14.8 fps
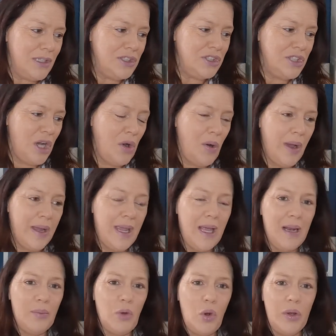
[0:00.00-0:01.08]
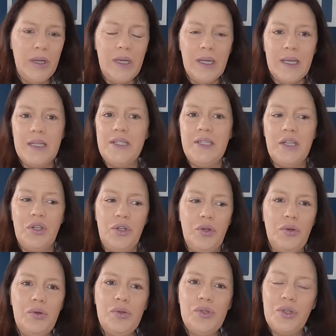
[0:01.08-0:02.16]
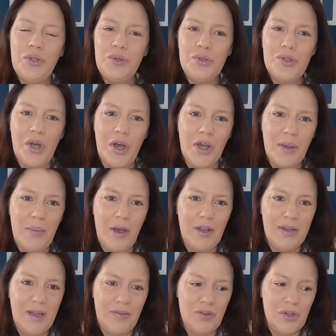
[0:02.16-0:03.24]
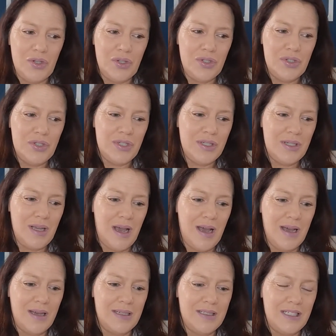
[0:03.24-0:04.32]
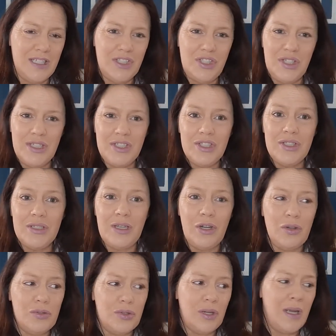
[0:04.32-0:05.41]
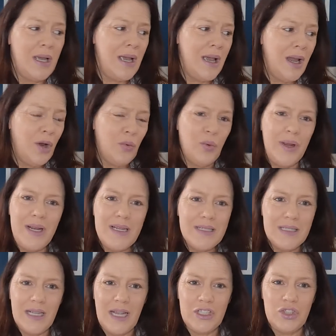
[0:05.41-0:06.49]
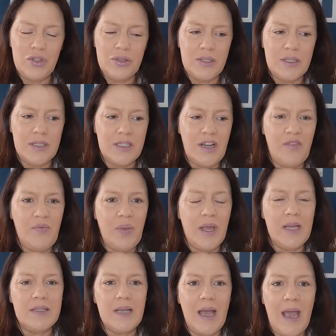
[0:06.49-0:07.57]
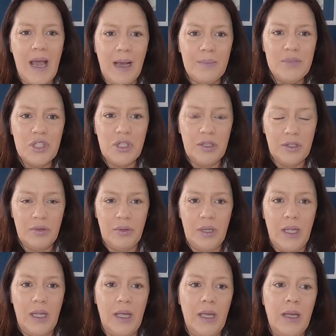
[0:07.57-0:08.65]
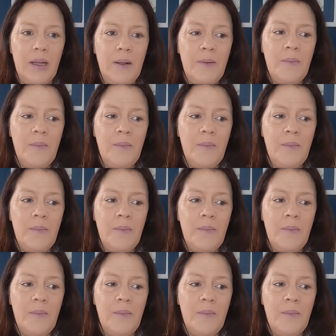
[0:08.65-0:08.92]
So again, I'm going to continue to talk about Neville's uh, teachings, you know, read his lectures and stuff, because I absolutely